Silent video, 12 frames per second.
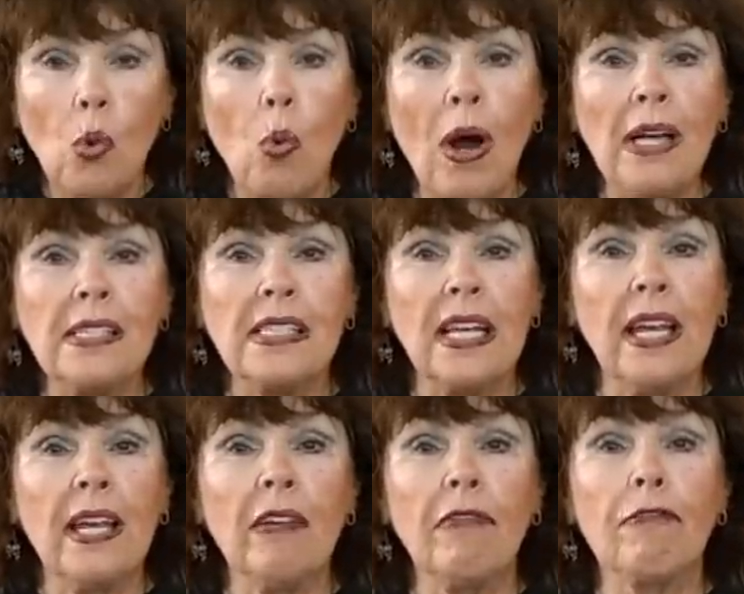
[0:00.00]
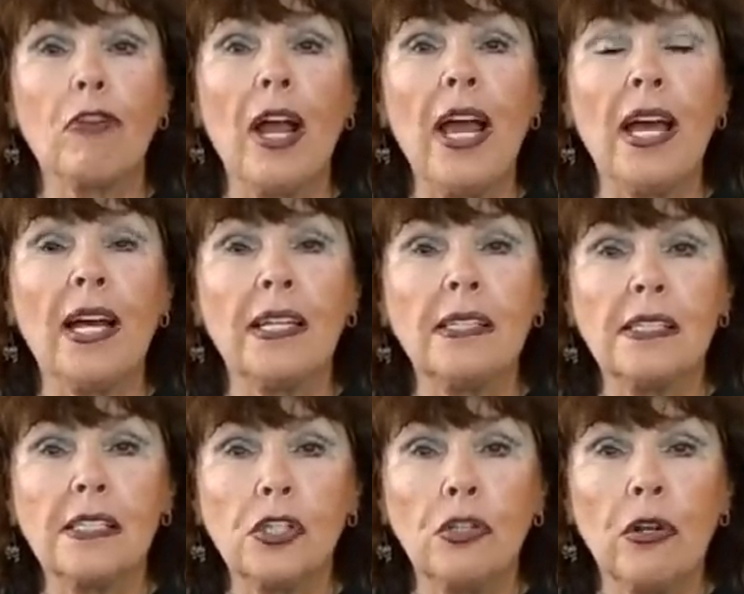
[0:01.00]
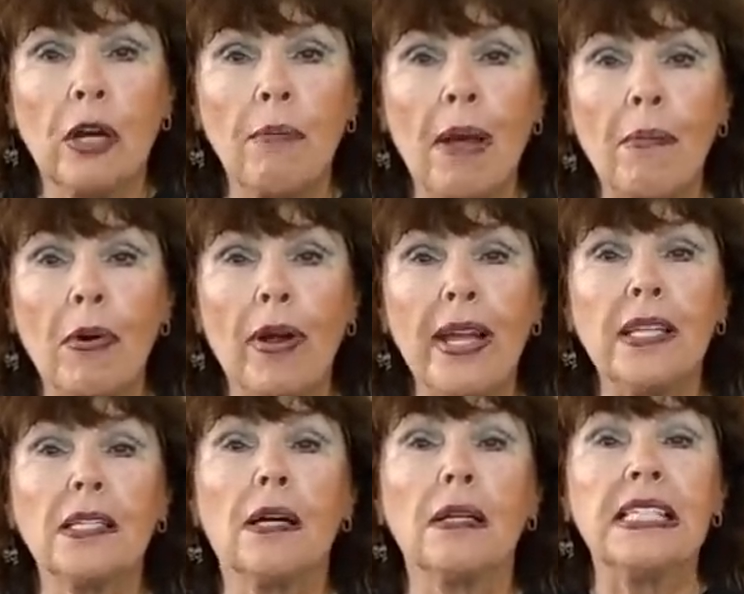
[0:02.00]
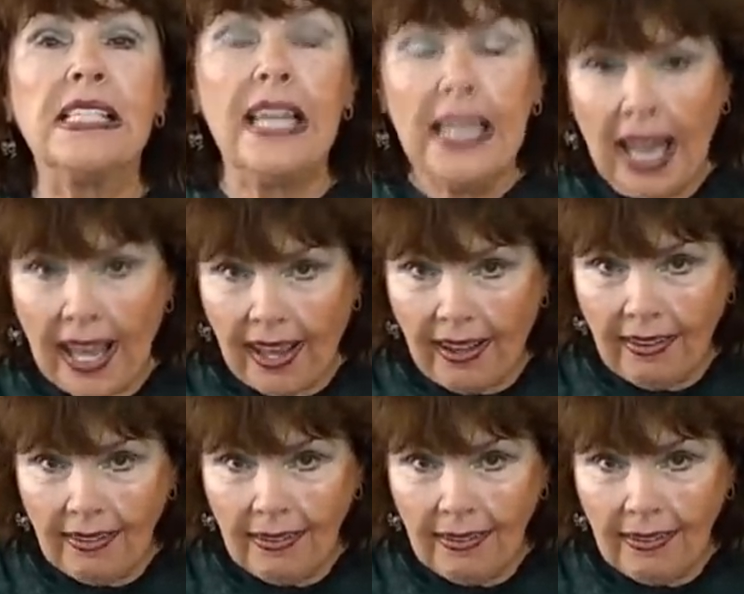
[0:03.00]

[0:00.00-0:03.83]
was in France to commemorate D-Day,